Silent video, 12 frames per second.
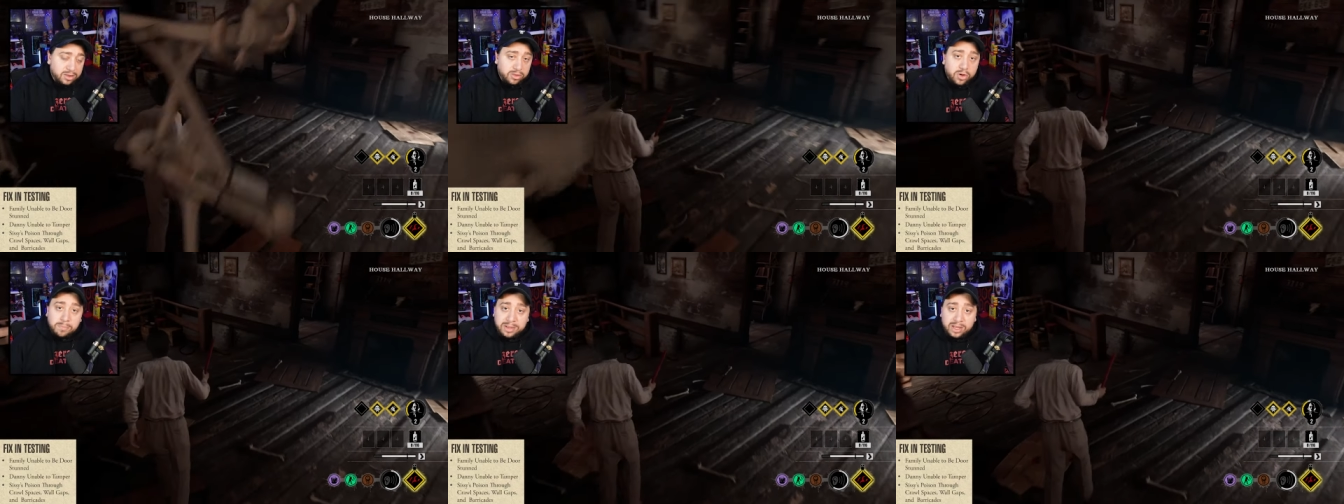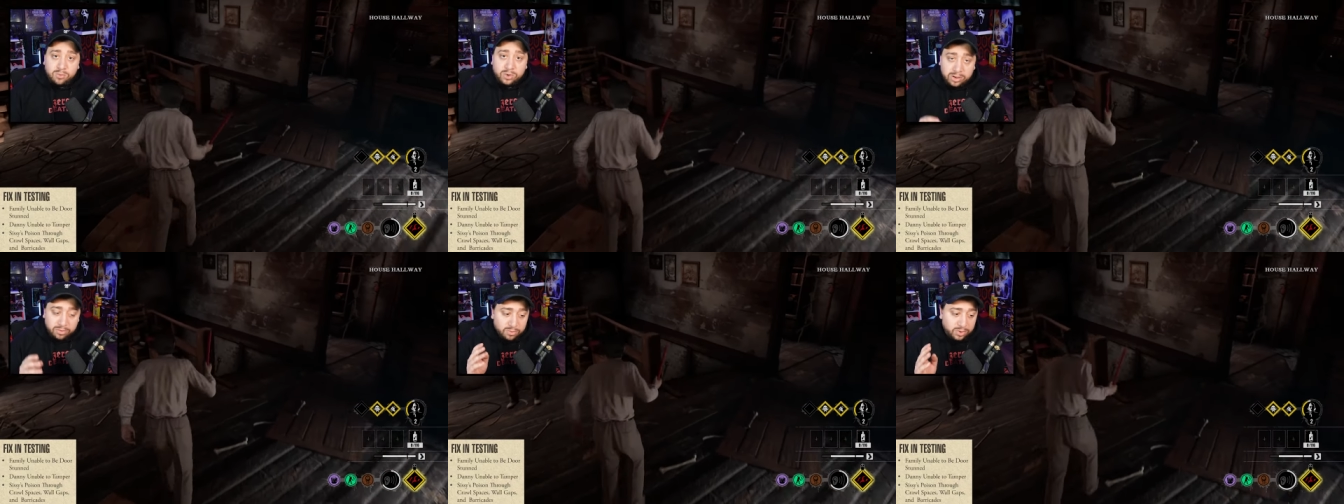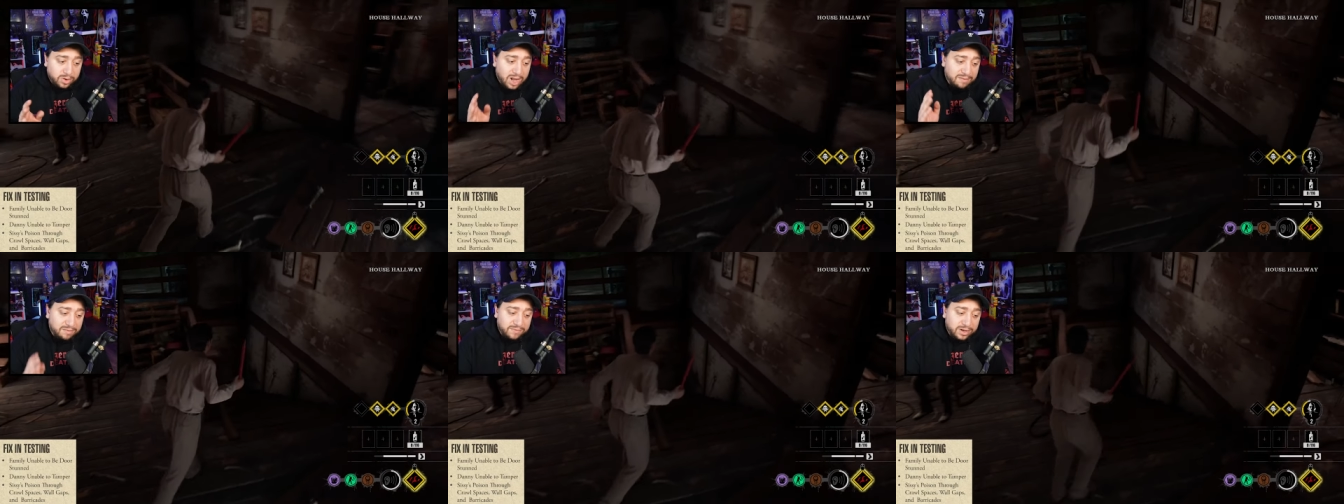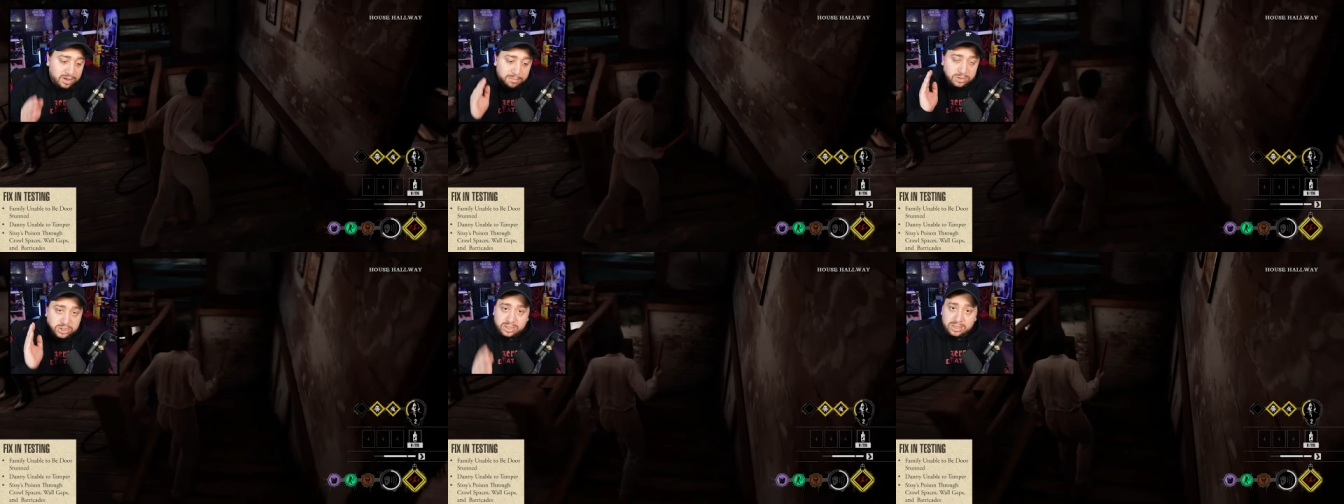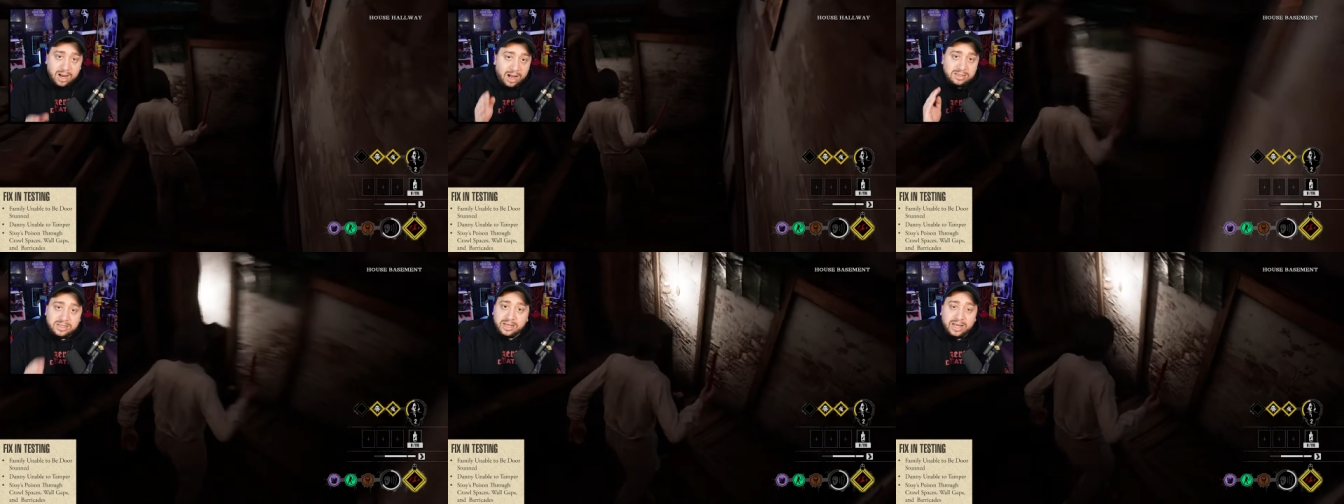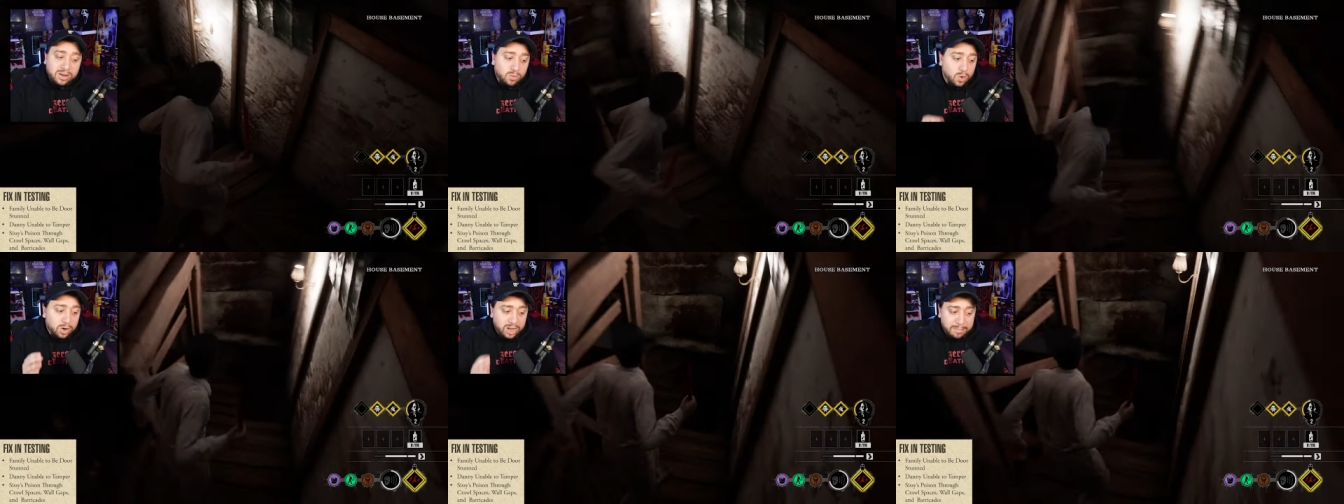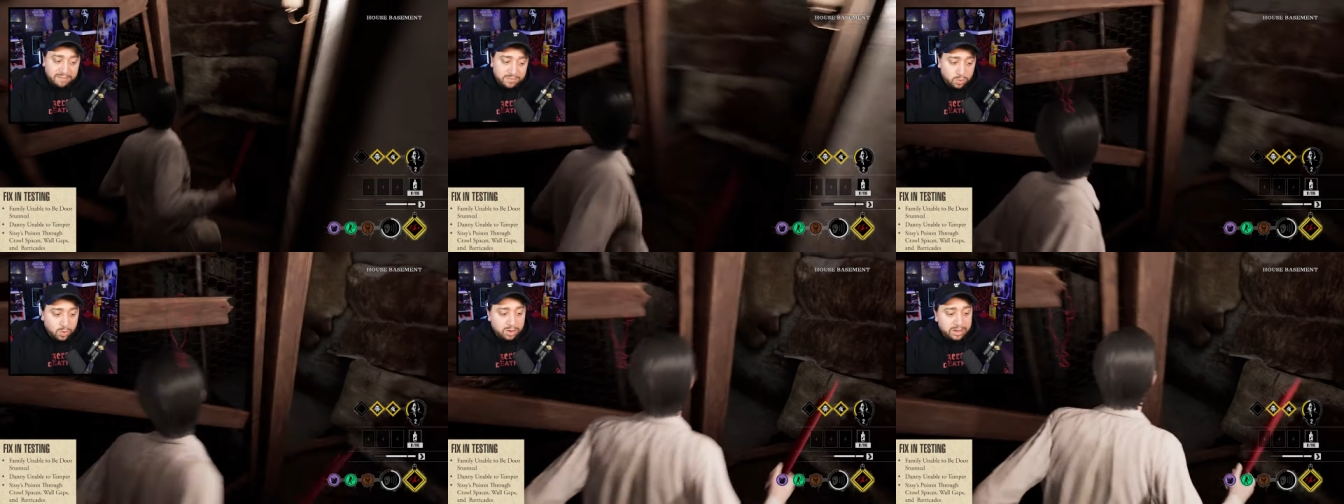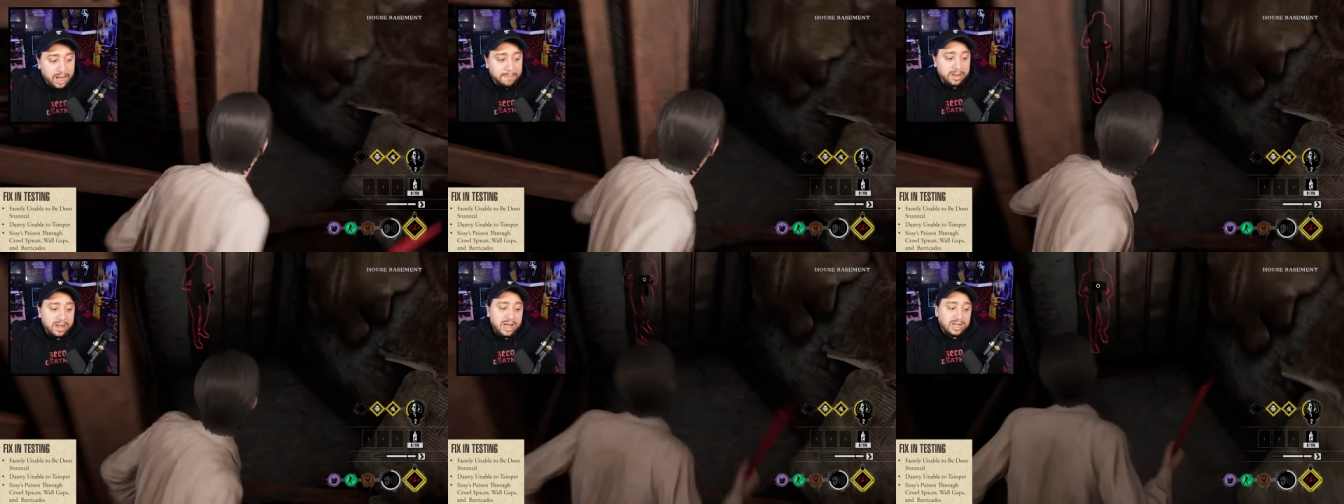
looping when you when you have a victim who's just constantly hitting wall gap after wall gap.